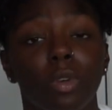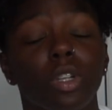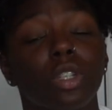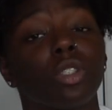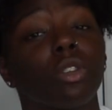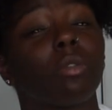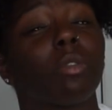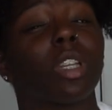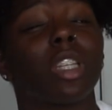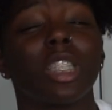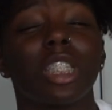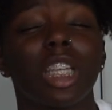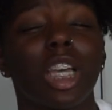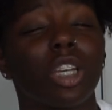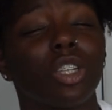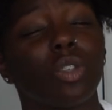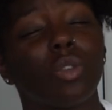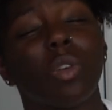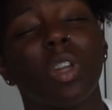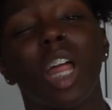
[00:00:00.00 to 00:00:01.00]
were open book, so I'm
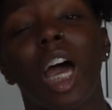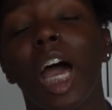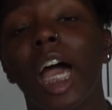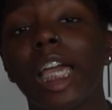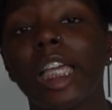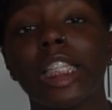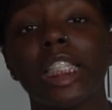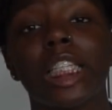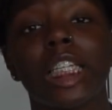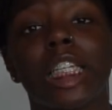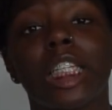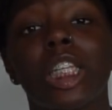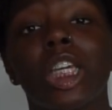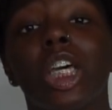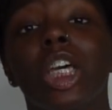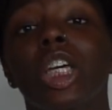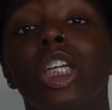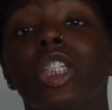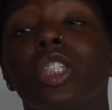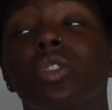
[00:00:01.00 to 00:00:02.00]
going to tell you what I
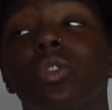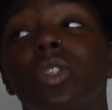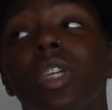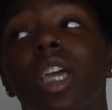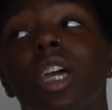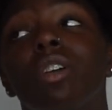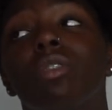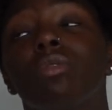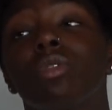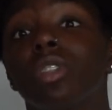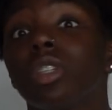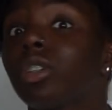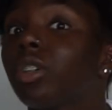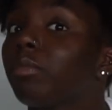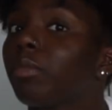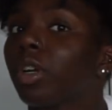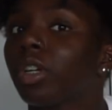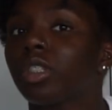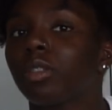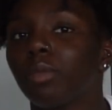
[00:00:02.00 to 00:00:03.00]
did to get
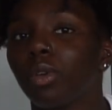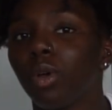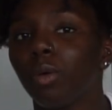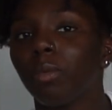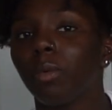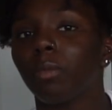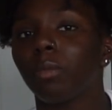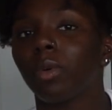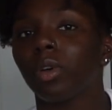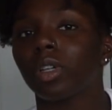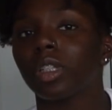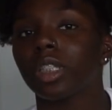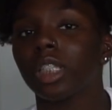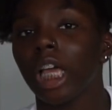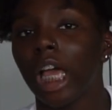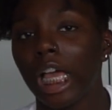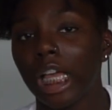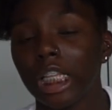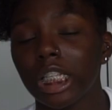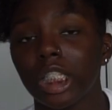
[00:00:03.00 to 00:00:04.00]
really good marks on my open
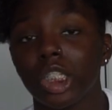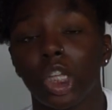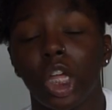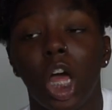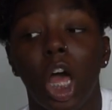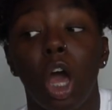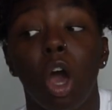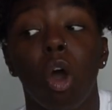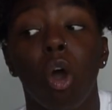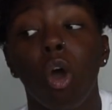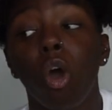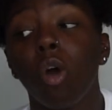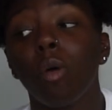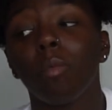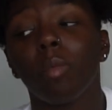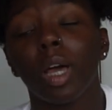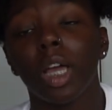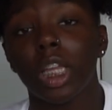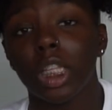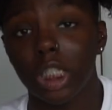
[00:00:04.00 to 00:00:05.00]
book test.
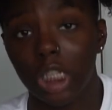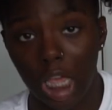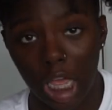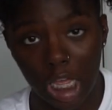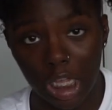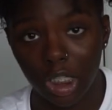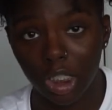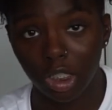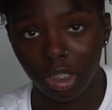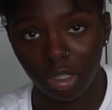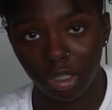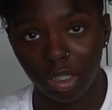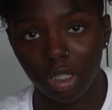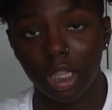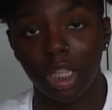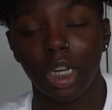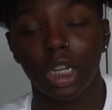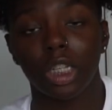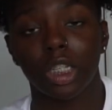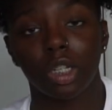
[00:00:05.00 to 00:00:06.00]
All my
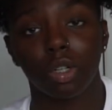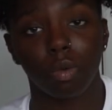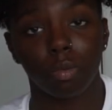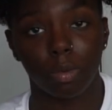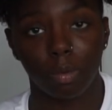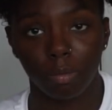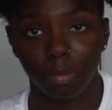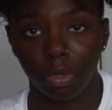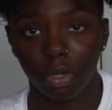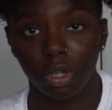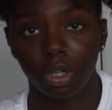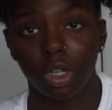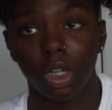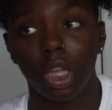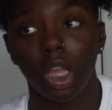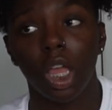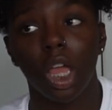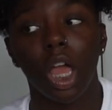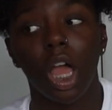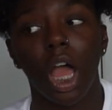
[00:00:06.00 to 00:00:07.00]
tests that I did open
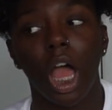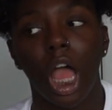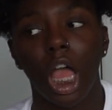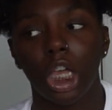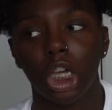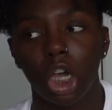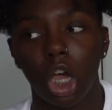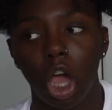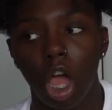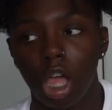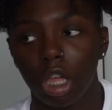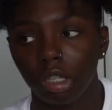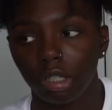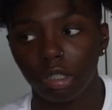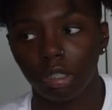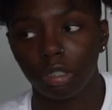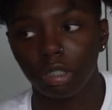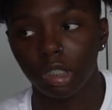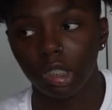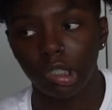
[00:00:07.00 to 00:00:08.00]
book, I
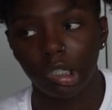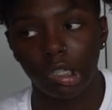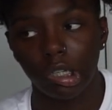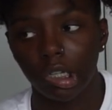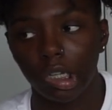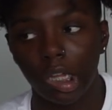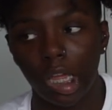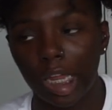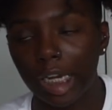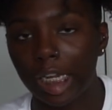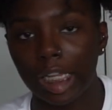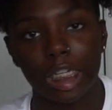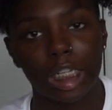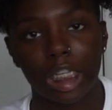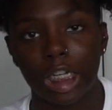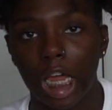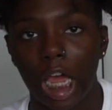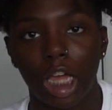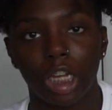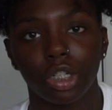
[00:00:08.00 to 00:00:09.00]
got
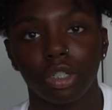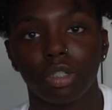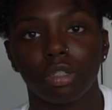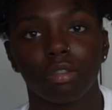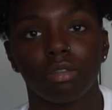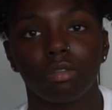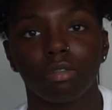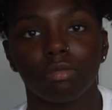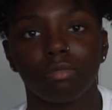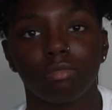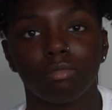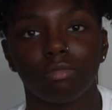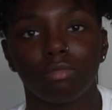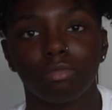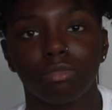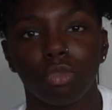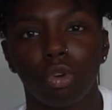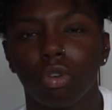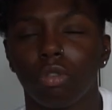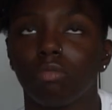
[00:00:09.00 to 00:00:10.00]
an 80 and higher.
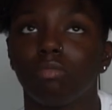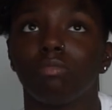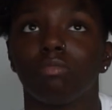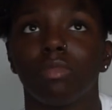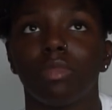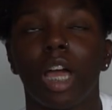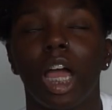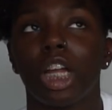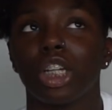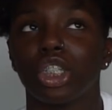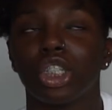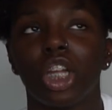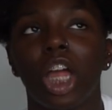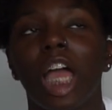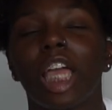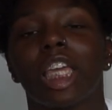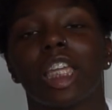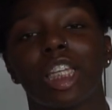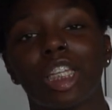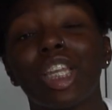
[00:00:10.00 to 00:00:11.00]
Well,
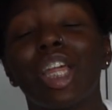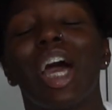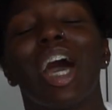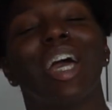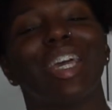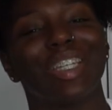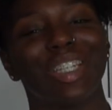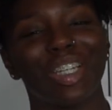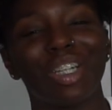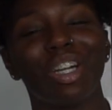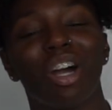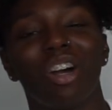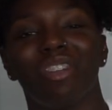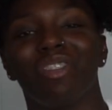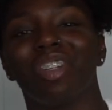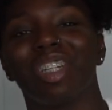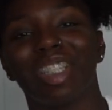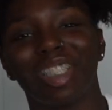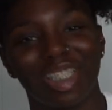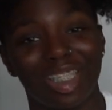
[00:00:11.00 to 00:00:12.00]
actually, I
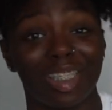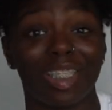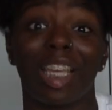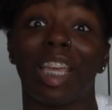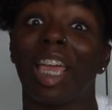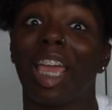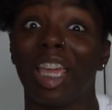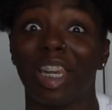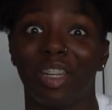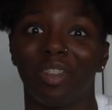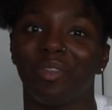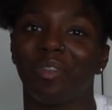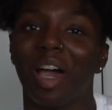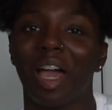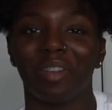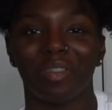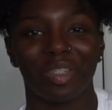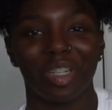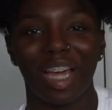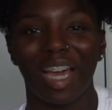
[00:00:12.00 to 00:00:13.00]
can confidently say
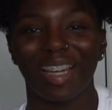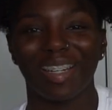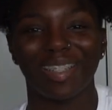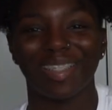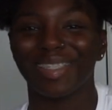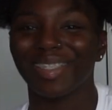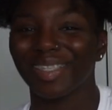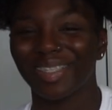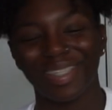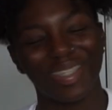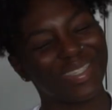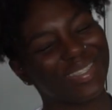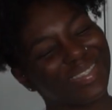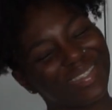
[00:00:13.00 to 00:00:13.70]
85 and higher,